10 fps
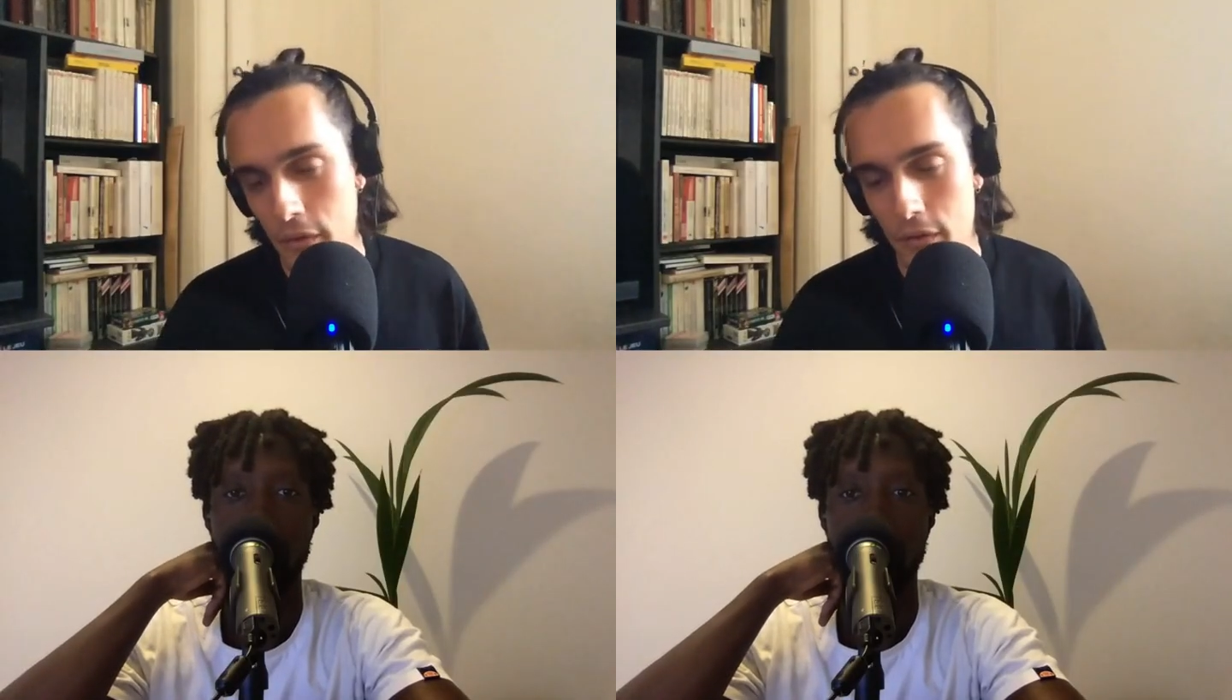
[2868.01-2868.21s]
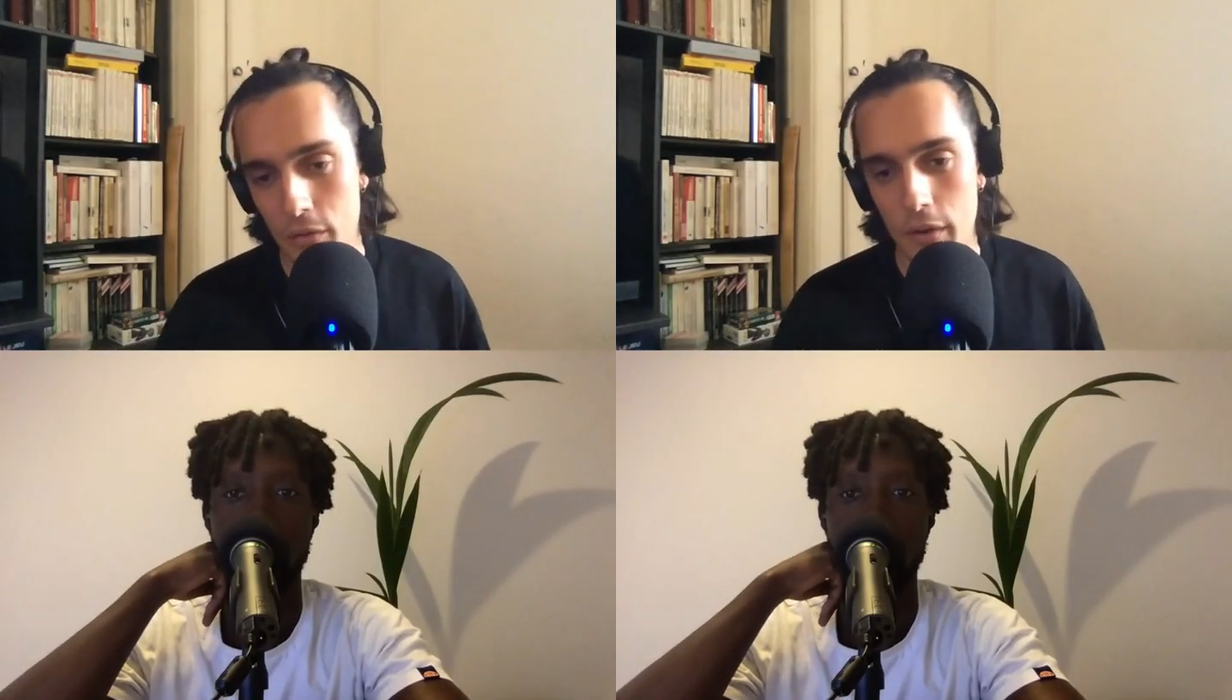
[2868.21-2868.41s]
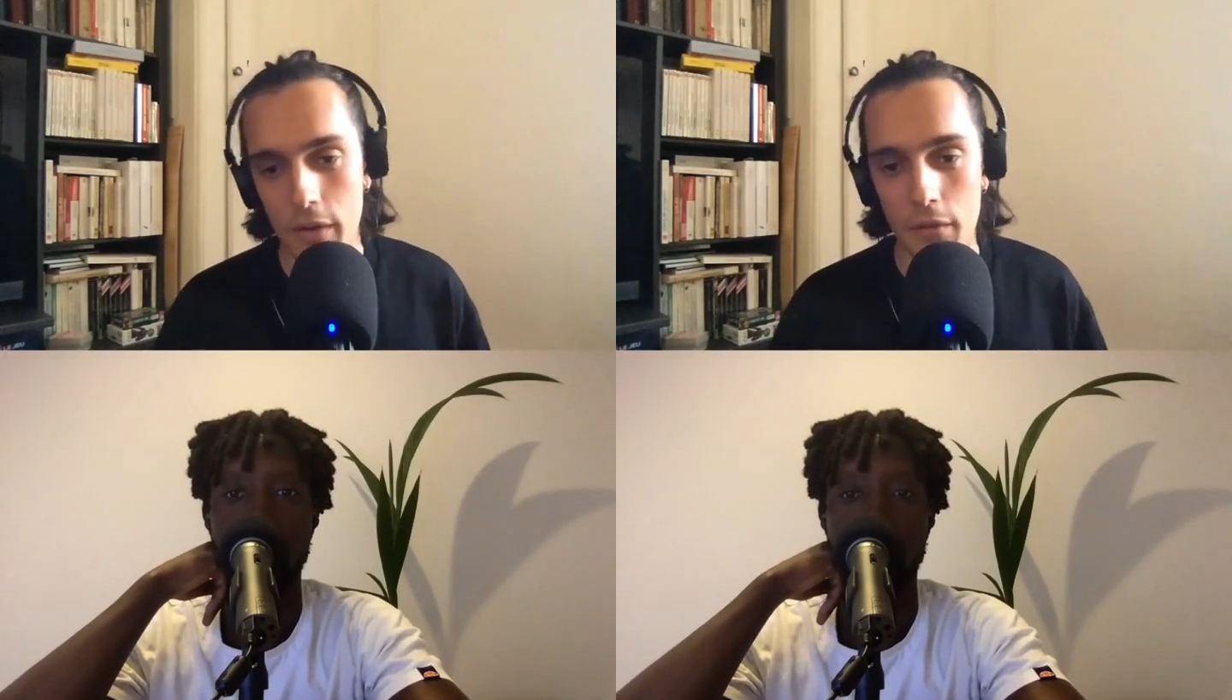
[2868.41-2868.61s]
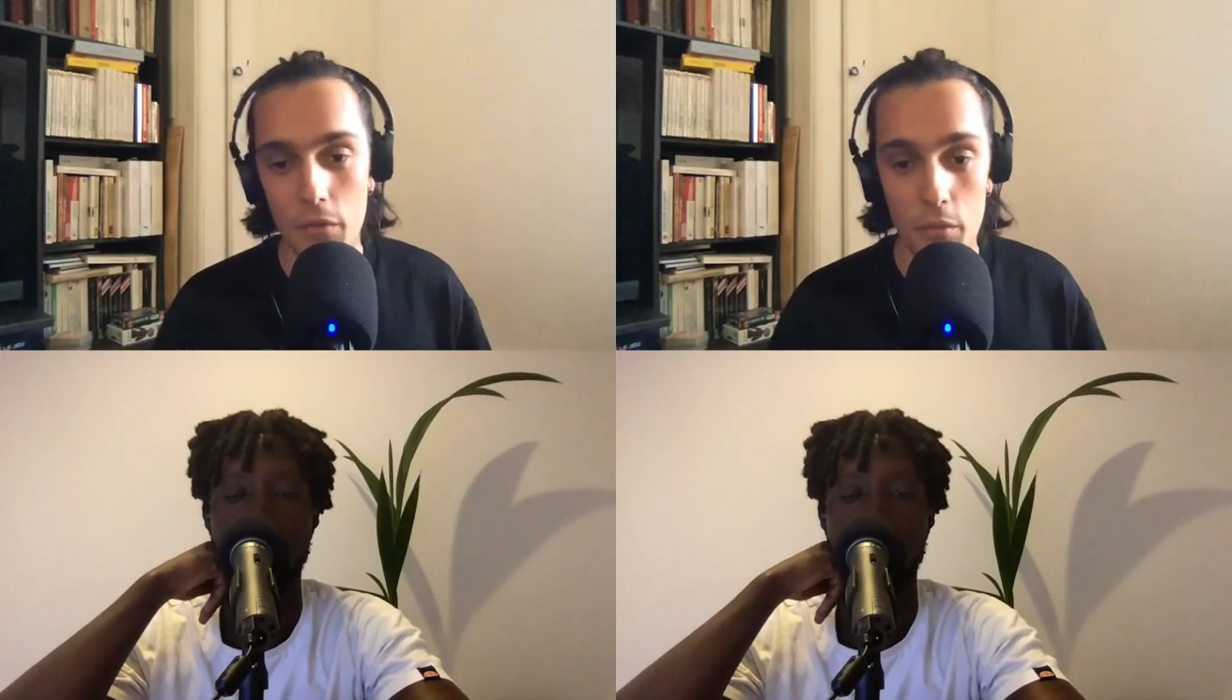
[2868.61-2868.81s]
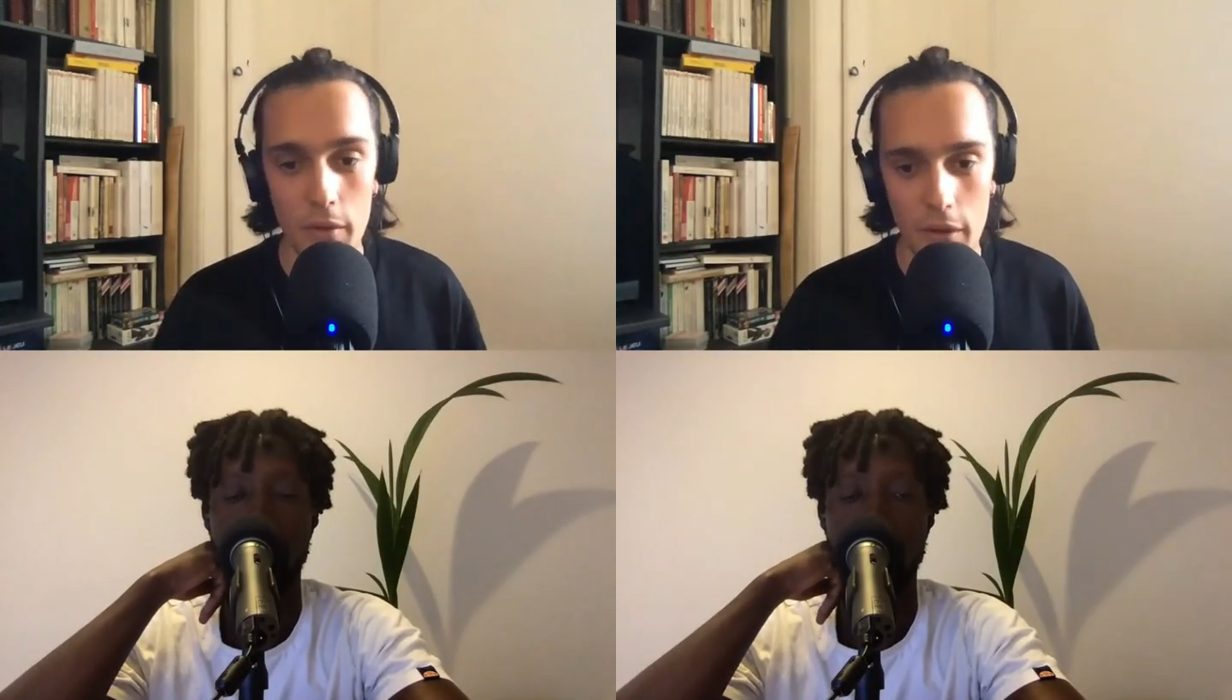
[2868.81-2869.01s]
iterate,
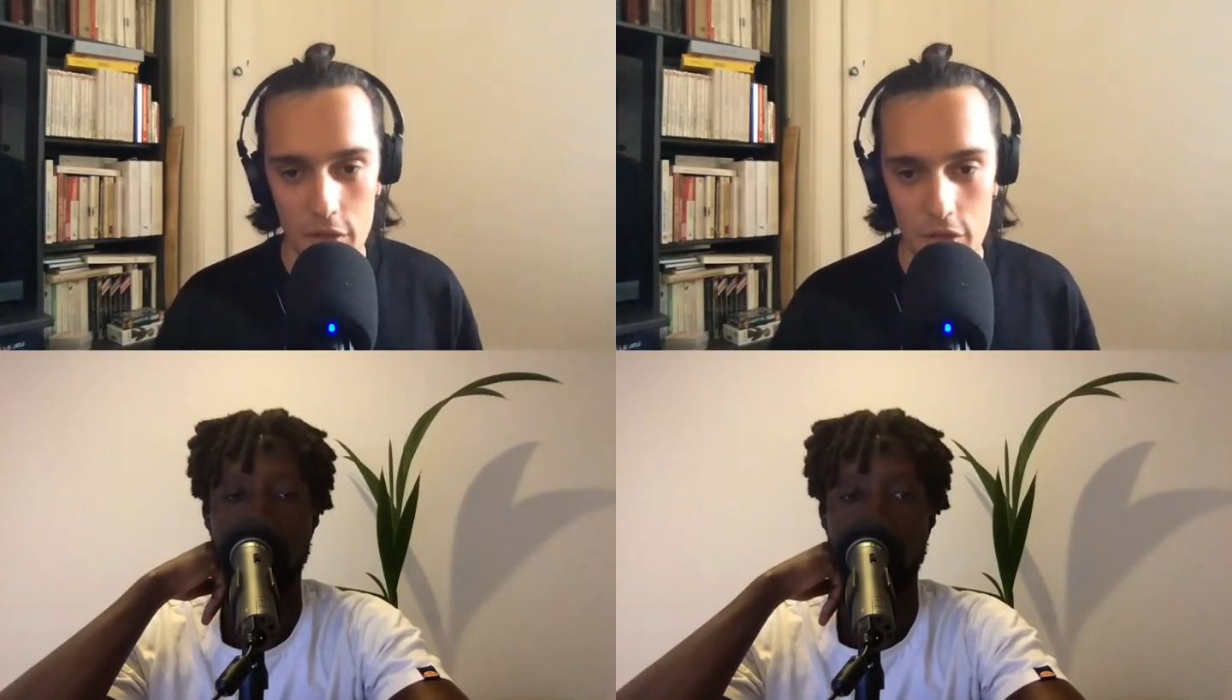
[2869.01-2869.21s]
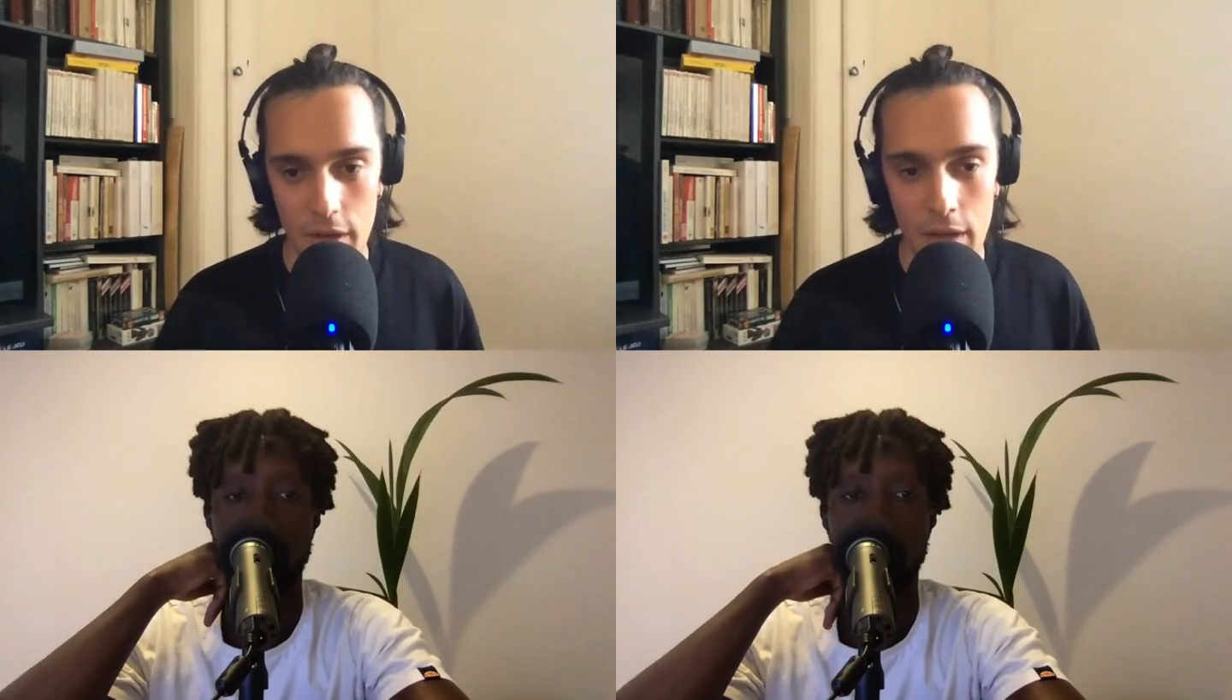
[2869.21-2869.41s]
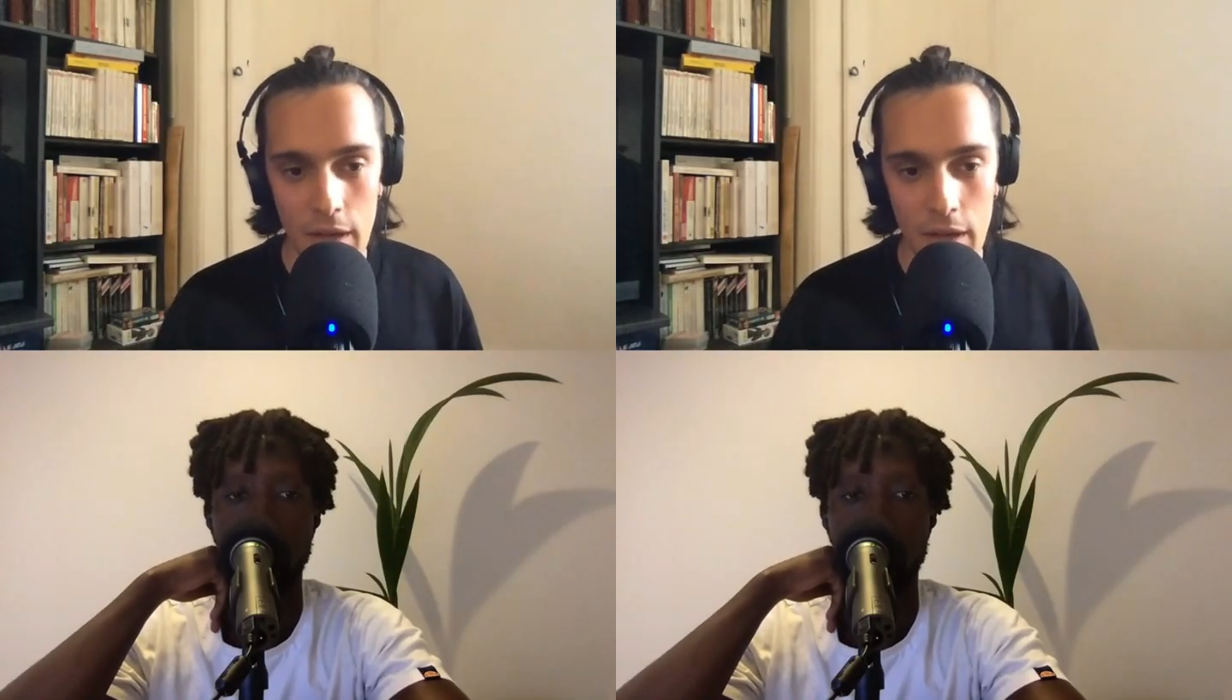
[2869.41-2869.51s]
to be agile.